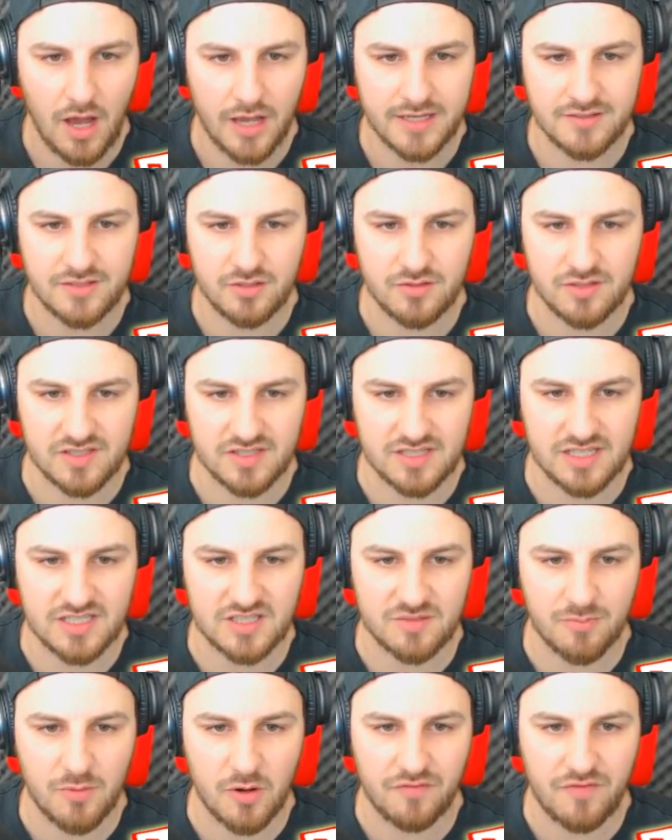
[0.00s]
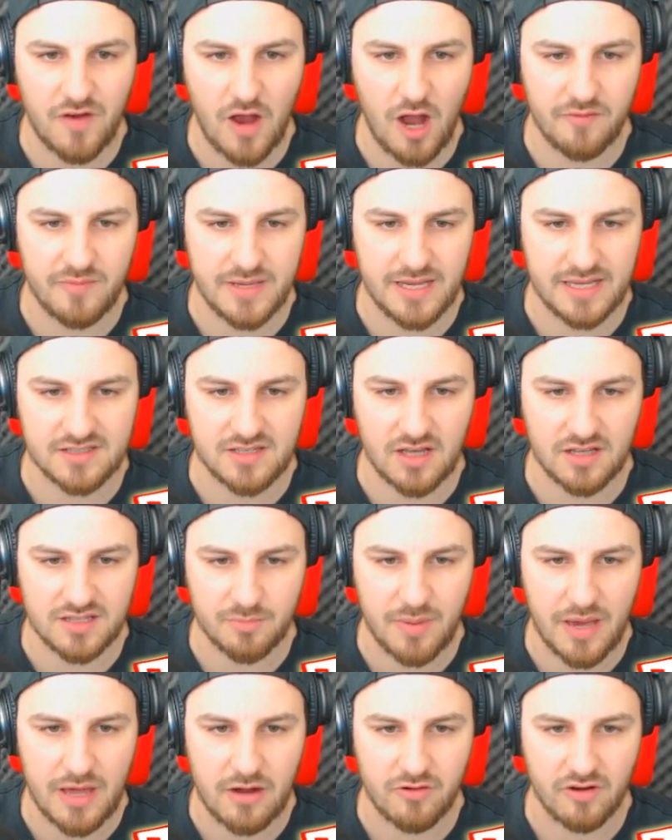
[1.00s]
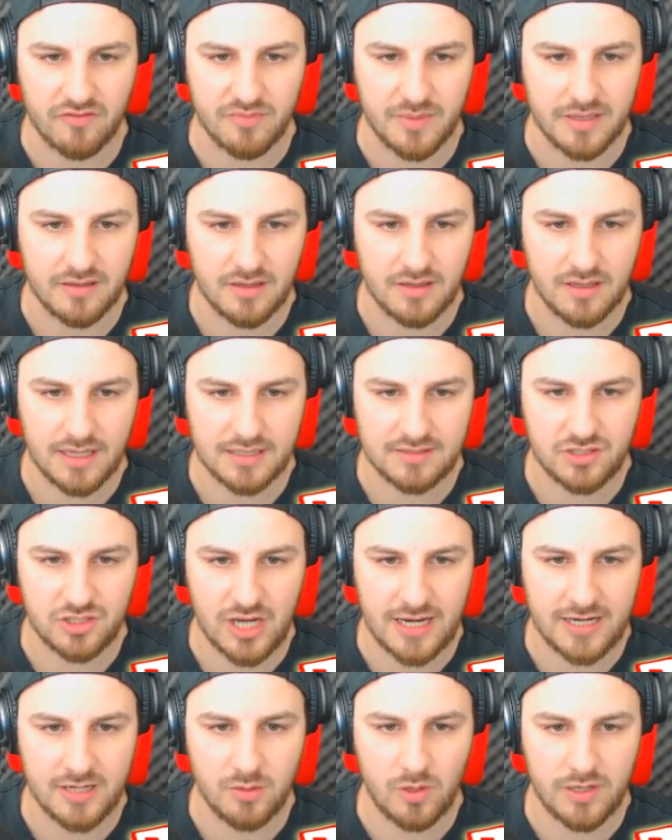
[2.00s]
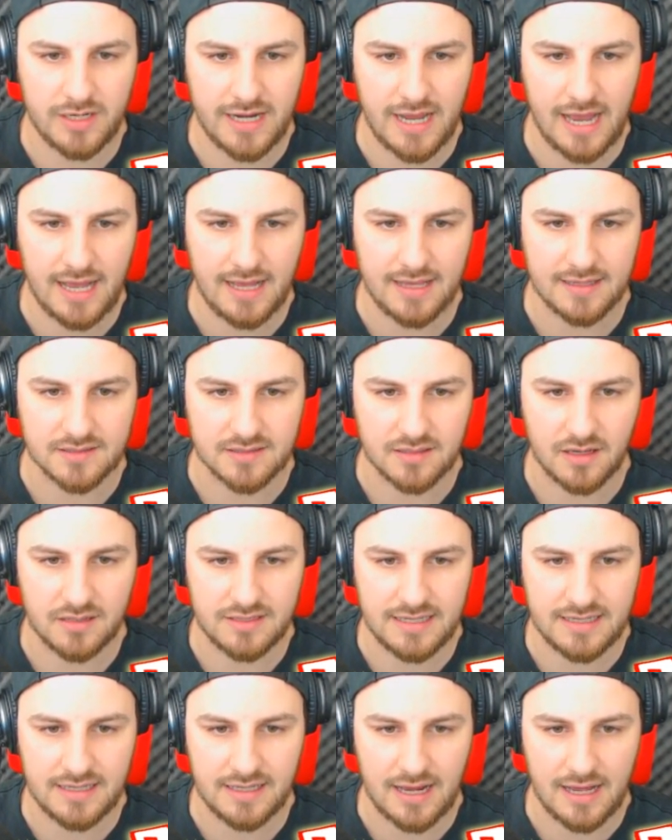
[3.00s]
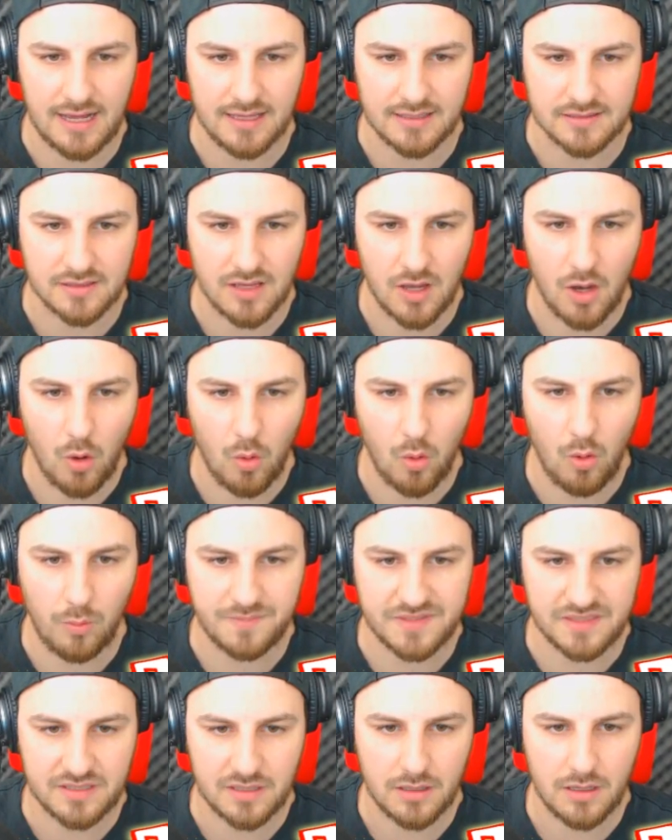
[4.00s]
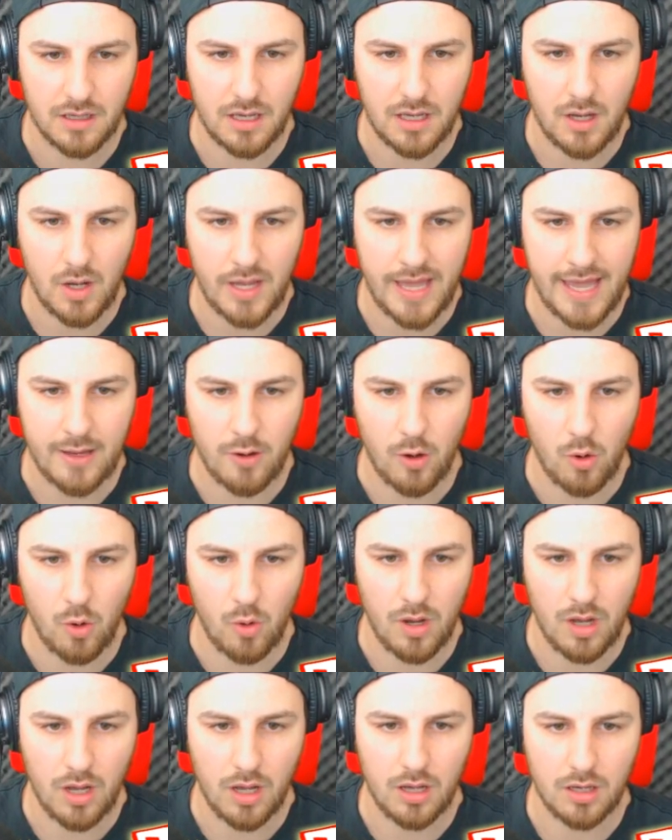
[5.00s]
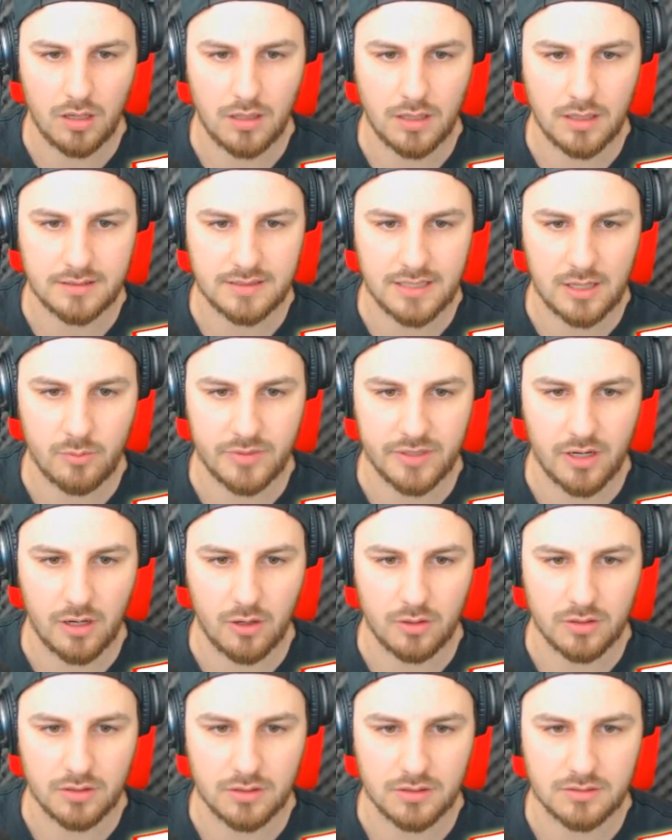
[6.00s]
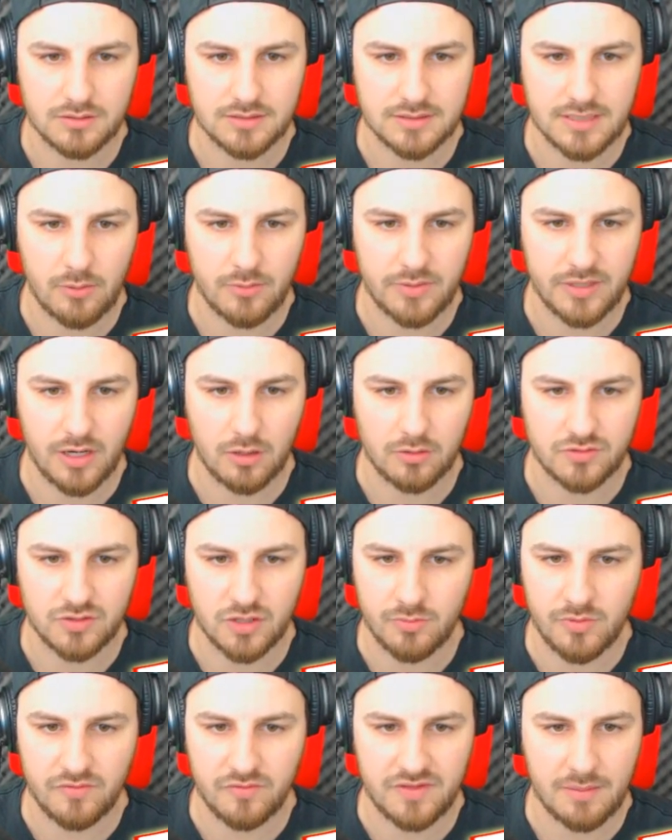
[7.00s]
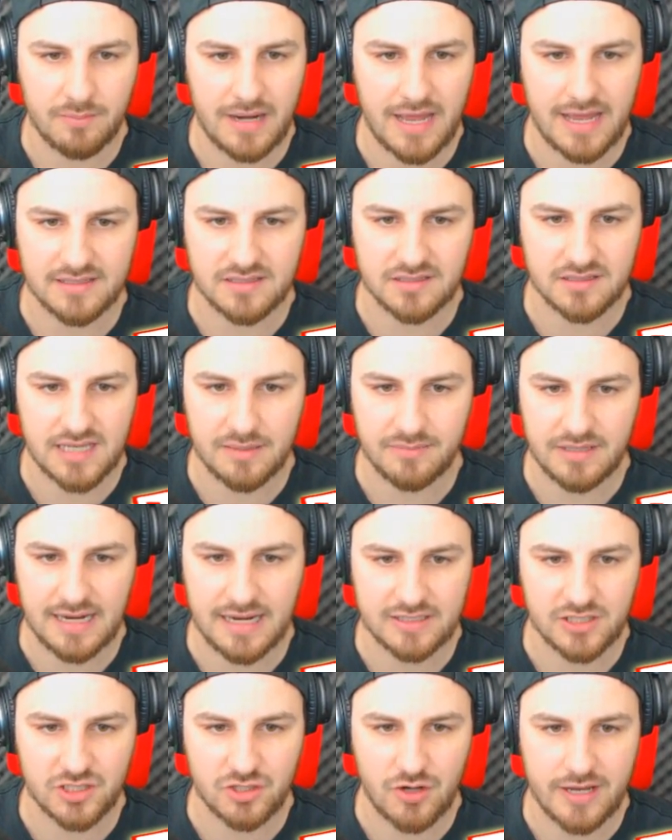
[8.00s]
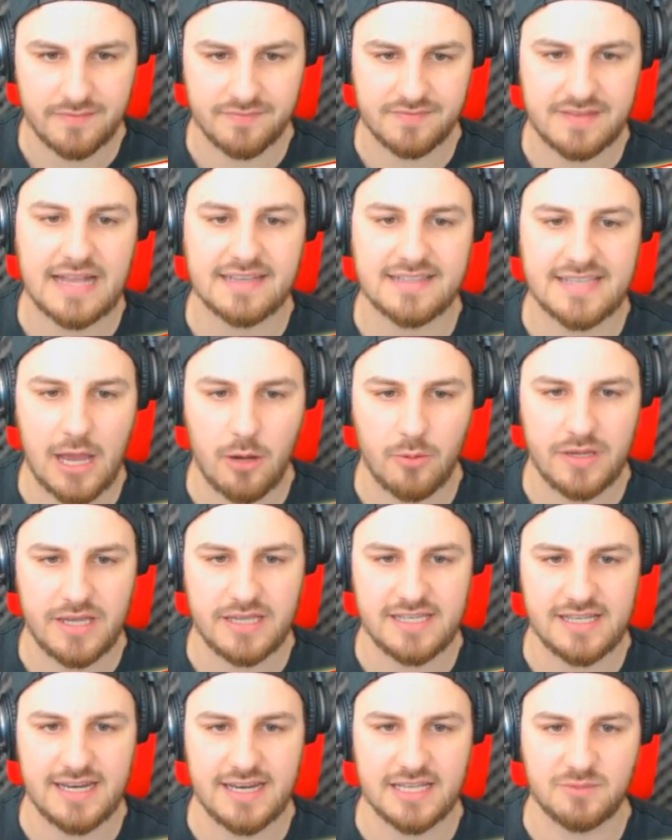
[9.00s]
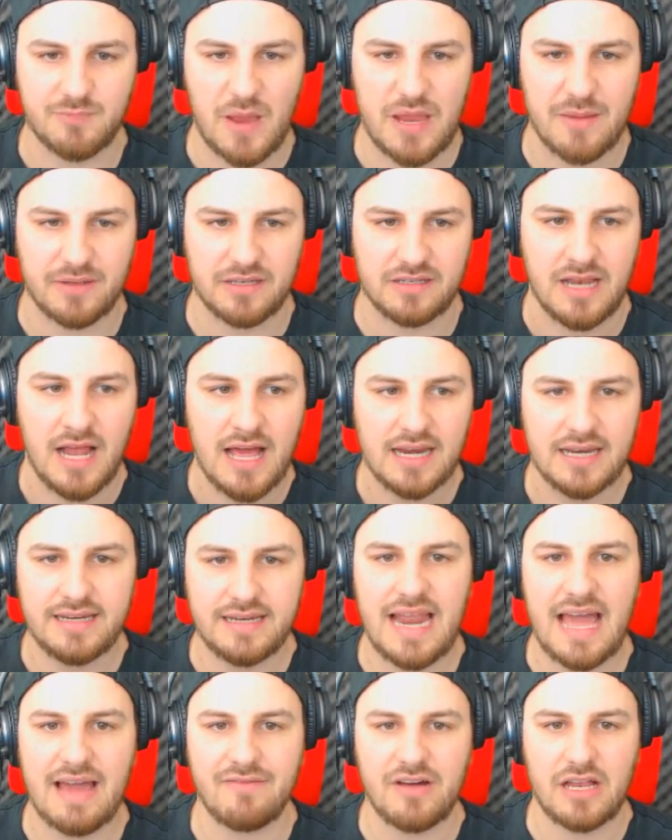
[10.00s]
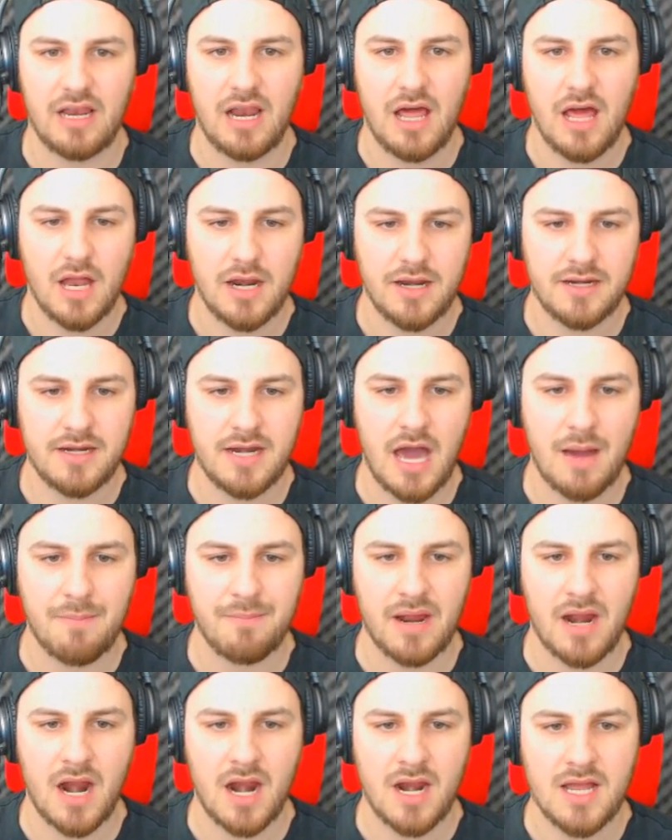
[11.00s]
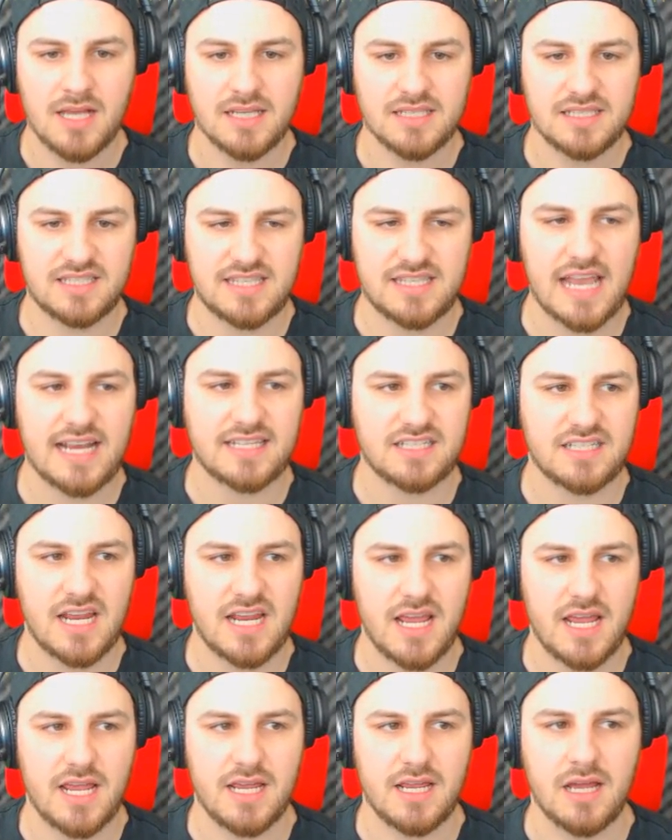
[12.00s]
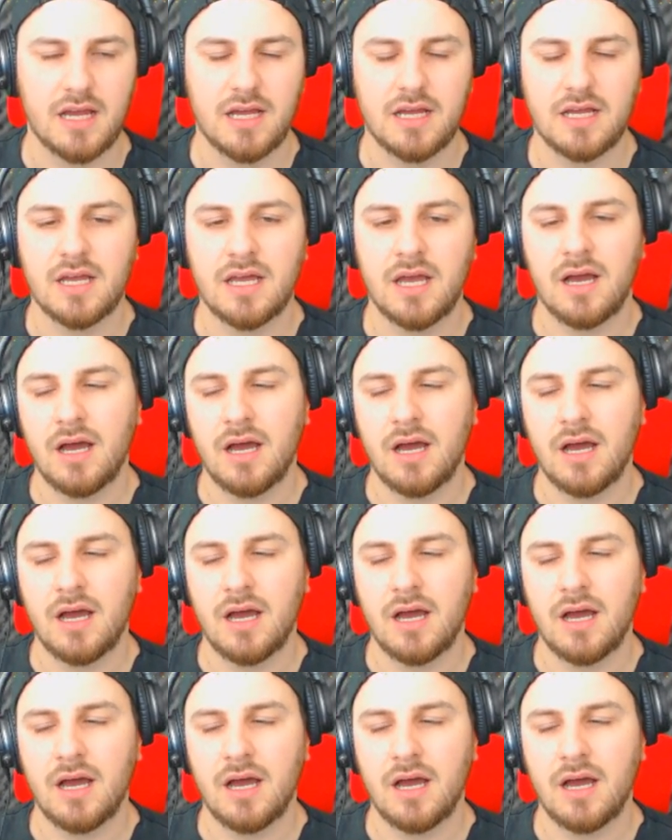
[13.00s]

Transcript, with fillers: I can do this. This Smurf obby has got the better of me. It genuinely has. I think it has. Whoops. Hey, oh. Down we go. Down we go. Don't move them legs. Keep the legs straight. That's how easy it is, people. Level number 60.